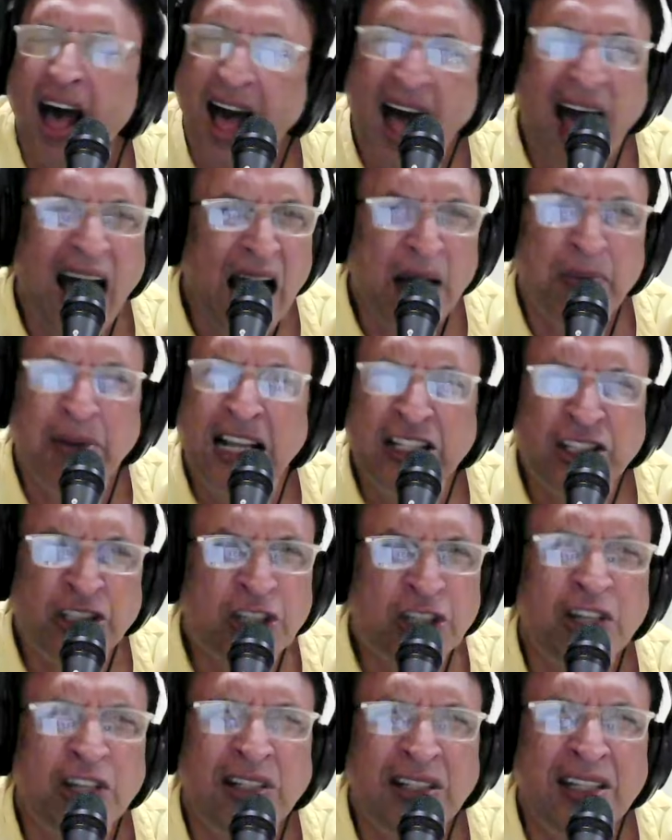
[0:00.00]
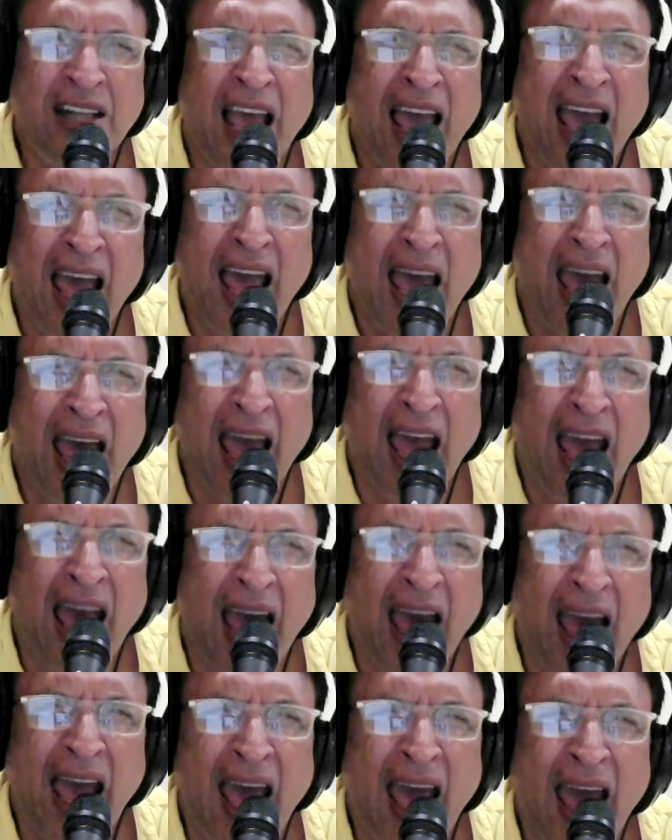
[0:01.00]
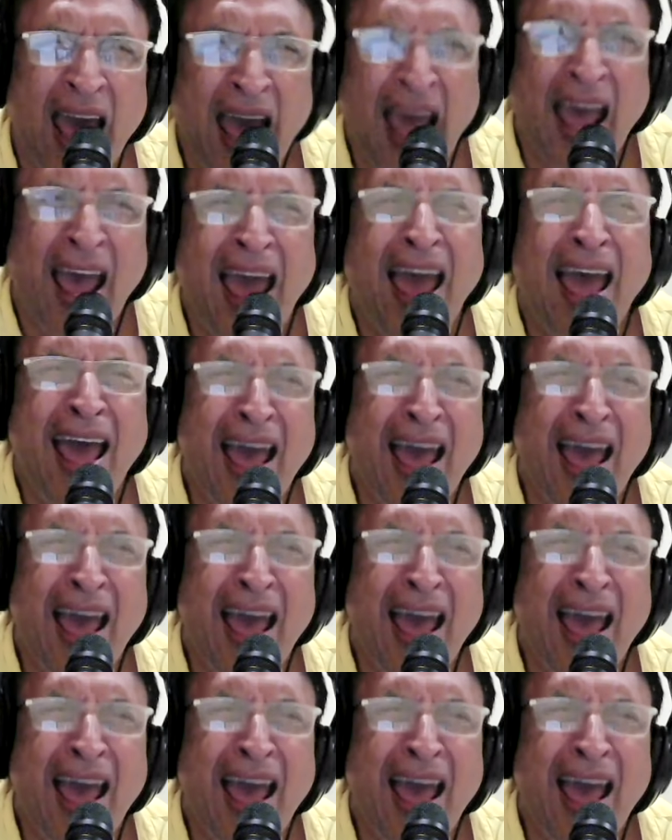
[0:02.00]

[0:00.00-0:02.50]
I bless your name.